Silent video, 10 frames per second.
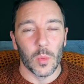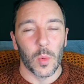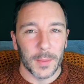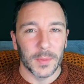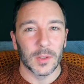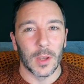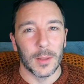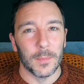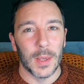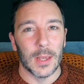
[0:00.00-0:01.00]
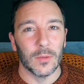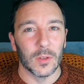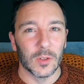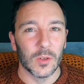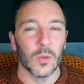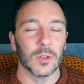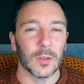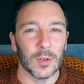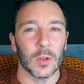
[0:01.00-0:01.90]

website being the source of